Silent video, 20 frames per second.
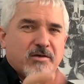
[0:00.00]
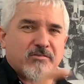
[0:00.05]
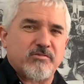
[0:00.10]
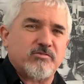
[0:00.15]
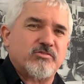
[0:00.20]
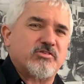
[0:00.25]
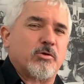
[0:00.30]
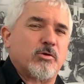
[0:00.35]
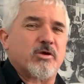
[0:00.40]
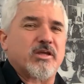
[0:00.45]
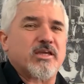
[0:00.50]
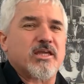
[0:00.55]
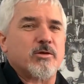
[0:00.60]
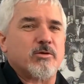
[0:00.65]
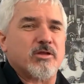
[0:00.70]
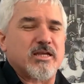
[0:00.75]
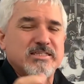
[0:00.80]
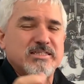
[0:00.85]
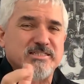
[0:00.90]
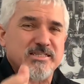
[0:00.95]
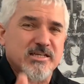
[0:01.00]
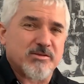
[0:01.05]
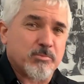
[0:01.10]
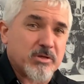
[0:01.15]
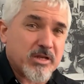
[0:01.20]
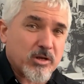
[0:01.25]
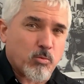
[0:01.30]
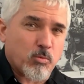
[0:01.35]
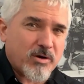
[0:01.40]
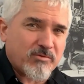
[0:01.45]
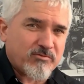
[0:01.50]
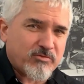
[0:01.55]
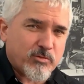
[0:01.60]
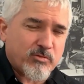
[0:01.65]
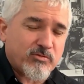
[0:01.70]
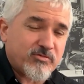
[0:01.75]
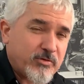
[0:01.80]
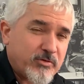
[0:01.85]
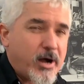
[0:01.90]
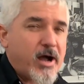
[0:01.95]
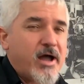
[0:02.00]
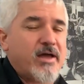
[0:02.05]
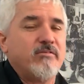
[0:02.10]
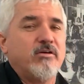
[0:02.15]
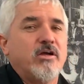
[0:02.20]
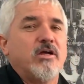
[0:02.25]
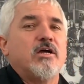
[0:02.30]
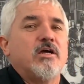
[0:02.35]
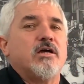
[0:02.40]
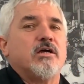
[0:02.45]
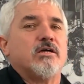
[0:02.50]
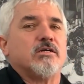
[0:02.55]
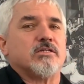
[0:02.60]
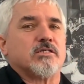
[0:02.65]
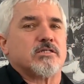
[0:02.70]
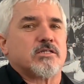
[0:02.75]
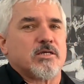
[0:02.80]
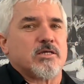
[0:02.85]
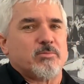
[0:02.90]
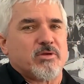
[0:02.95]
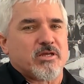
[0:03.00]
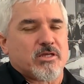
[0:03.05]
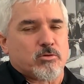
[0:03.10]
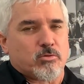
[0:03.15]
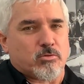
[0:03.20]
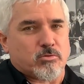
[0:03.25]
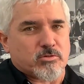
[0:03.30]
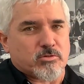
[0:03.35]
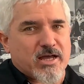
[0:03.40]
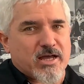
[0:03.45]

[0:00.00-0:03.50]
So it can, instead of being a 1-4-5, it can be called